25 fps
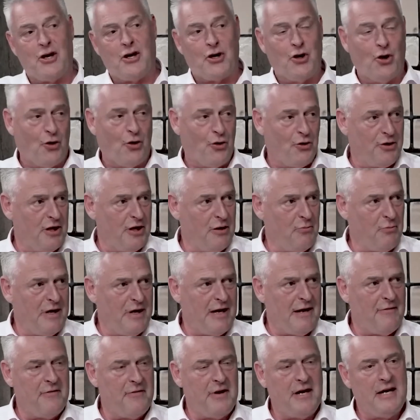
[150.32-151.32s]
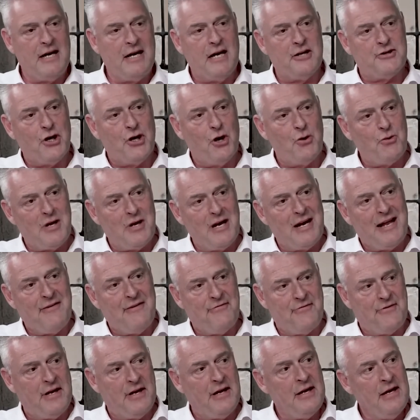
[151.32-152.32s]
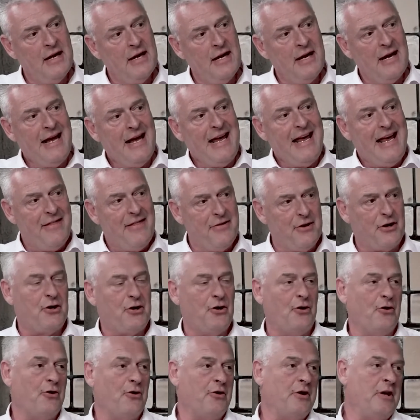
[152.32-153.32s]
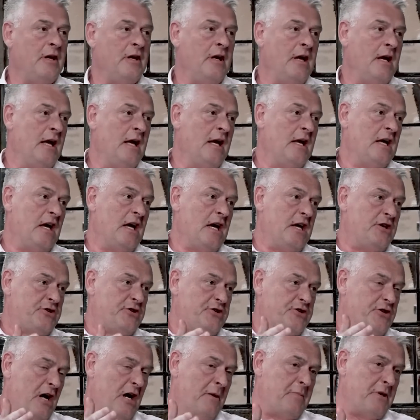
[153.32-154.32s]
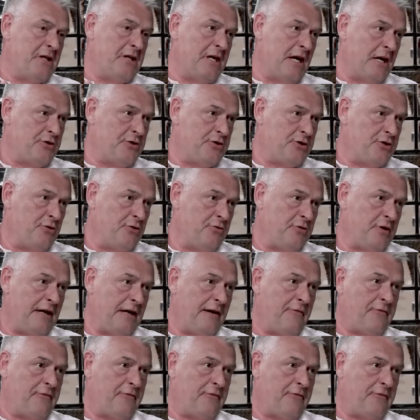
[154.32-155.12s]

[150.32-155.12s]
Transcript: the corner. We have a token lefty in the corner. It's Simon Danchuk.